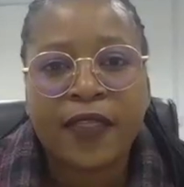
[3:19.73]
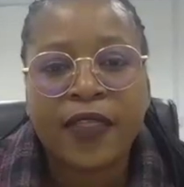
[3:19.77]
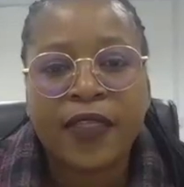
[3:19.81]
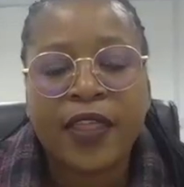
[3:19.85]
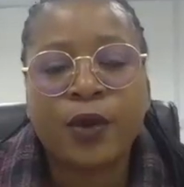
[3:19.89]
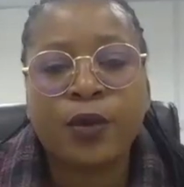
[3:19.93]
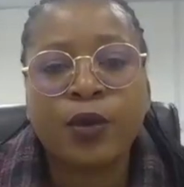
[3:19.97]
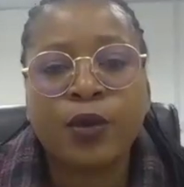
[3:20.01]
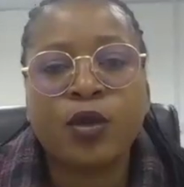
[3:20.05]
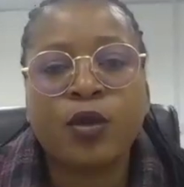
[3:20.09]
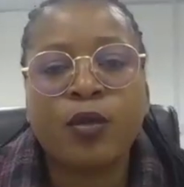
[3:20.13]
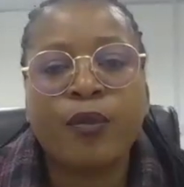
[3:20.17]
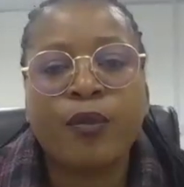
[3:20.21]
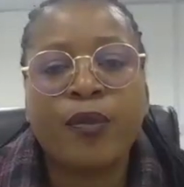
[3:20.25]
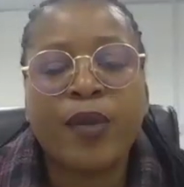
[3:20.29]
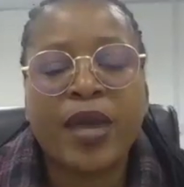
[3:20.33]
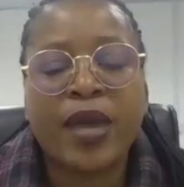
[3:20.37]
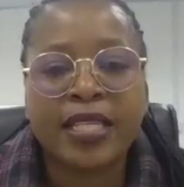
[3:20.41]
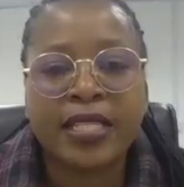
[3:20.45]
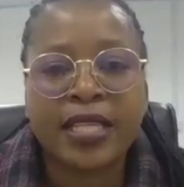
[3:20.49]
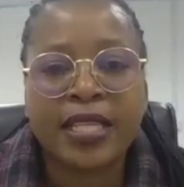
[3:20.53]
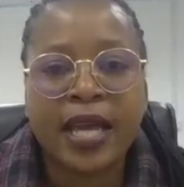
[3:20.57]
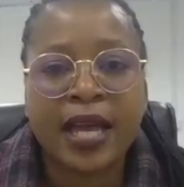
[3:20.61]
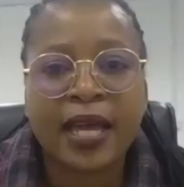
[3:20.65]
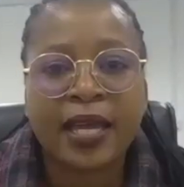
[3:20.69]
They will
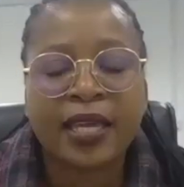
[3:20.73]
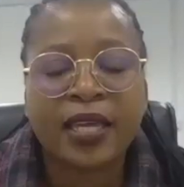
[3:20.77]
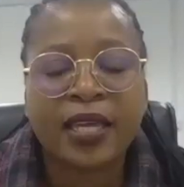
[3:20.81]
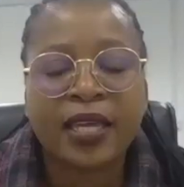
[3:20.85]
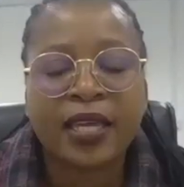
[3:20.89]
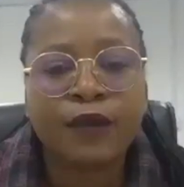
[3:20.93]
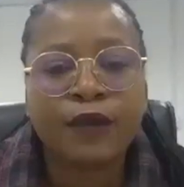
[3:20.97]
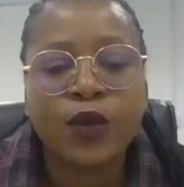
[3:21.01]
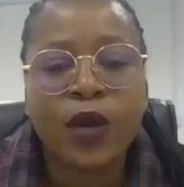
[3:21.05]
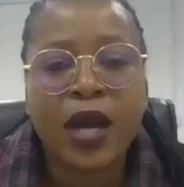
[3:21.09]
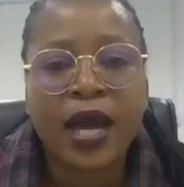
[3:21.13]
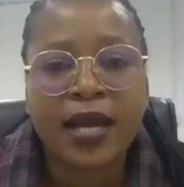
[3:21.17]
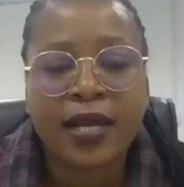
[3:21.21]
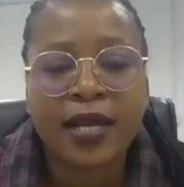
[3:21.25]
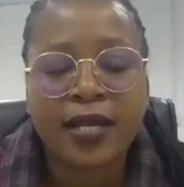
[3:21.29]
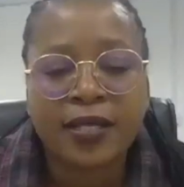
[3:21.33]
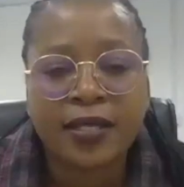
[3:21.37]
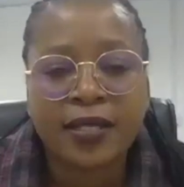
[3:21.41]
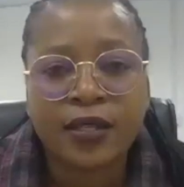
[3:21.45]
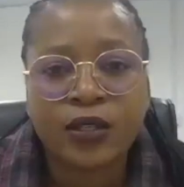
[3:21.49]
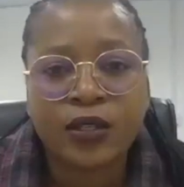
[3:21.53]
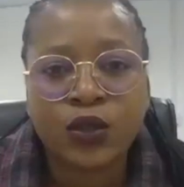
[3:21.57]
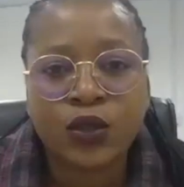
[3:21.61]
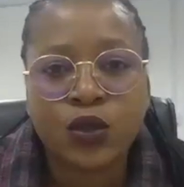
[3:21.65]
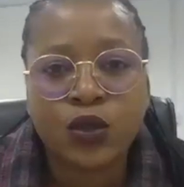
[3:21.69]
better give you
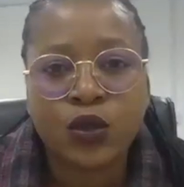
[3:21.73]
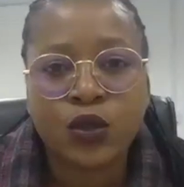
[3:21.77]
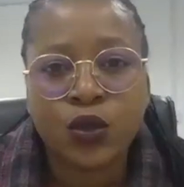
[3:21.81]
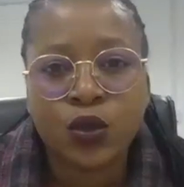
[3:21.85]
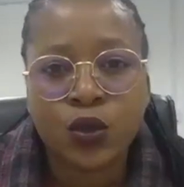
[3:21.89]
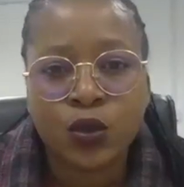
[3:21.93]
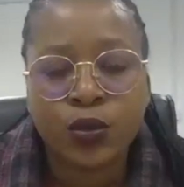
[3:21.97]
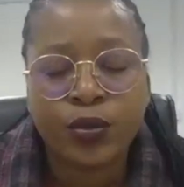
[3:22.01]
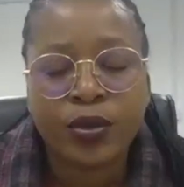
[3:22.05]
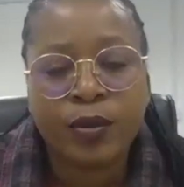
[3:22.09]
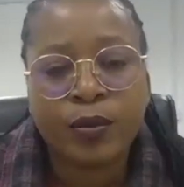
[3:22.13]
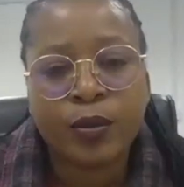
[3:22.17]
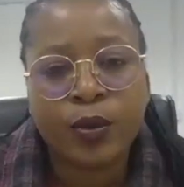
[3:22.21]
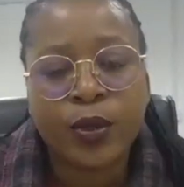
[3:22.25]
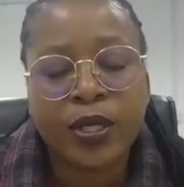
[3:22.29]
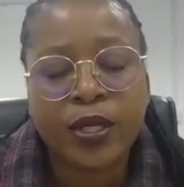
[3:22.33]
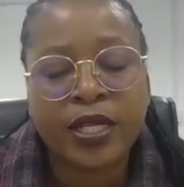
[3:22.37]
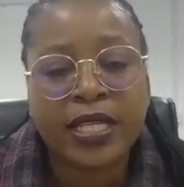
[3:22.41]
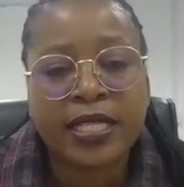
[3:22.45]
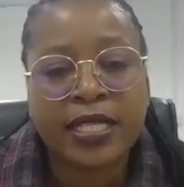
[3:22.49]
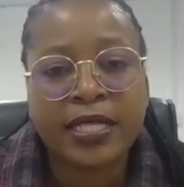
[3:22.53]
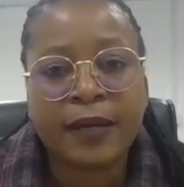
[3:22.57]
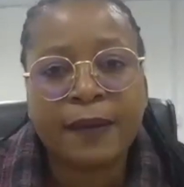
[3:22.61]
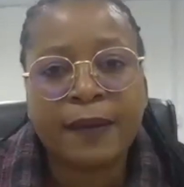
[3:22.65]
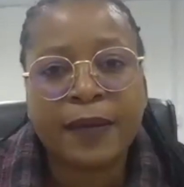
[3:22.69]
access to people with
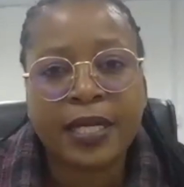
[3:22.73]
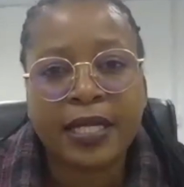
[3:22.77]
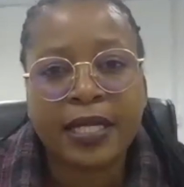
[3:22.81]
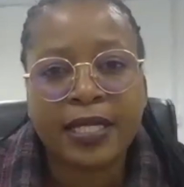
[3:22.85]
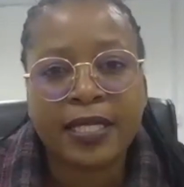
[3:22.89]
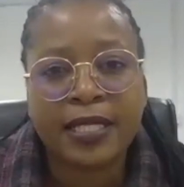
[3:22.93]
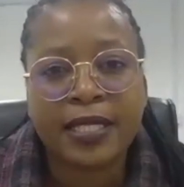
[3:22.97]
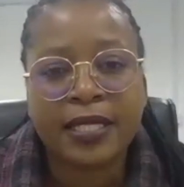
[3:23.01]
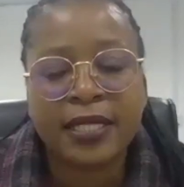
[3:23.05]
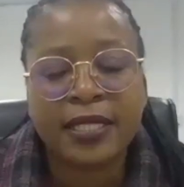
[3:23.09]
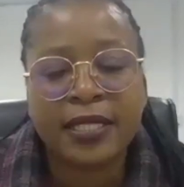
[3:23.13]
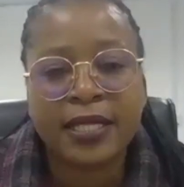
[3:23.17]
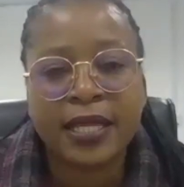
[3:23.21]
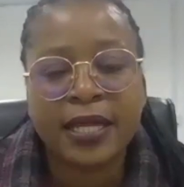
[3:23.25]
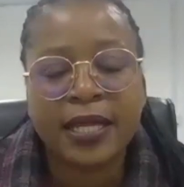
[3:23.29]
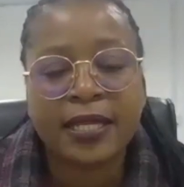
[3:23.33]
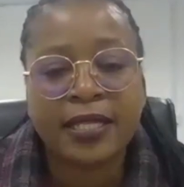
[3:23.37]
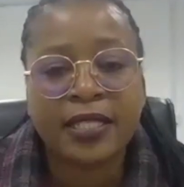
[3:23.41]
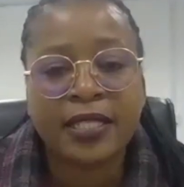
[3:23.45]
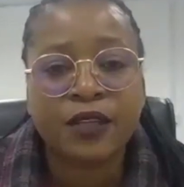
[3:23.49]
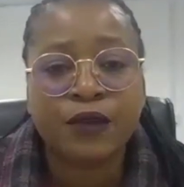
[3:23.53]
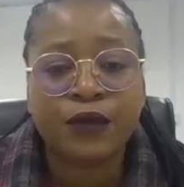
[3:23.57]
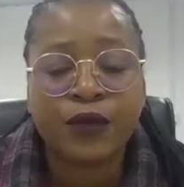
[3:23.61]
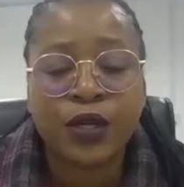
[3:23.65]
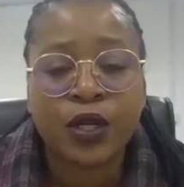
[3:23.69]
disabilities
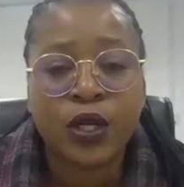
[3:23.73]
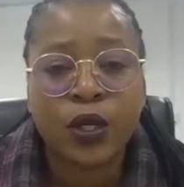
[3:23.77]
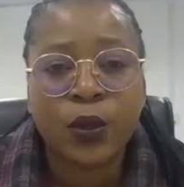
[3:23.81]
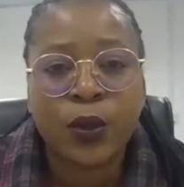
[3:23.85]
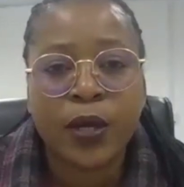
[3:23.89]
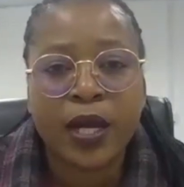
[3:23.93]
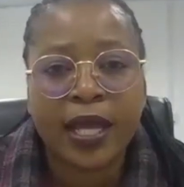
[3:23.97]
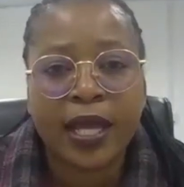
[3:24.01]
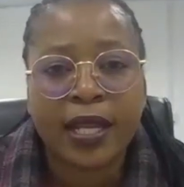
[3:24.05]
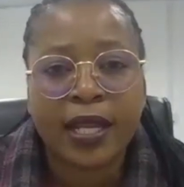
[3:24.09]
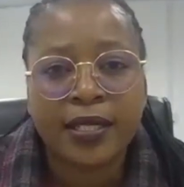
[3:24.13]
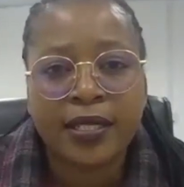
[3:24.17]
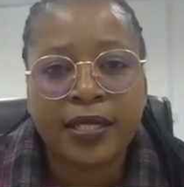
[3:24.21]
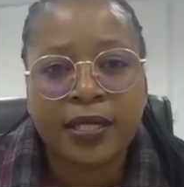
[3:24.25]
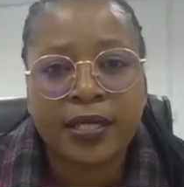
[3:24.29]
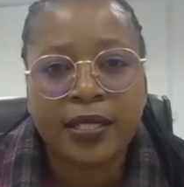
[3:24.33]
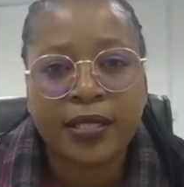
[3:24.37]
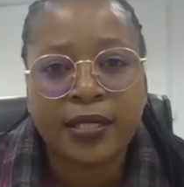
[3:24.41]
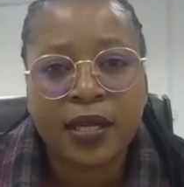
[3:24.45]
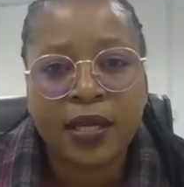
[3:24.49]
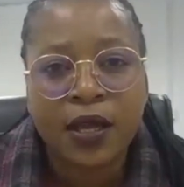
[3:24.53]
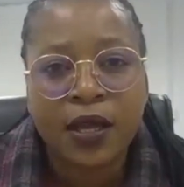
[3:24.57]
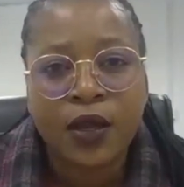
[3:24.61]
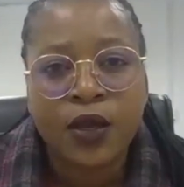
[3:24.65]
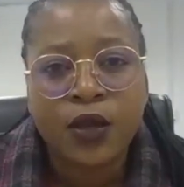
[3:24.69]
in different
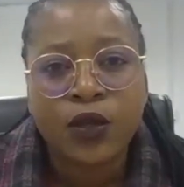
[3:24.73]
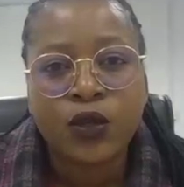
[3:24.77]
localities.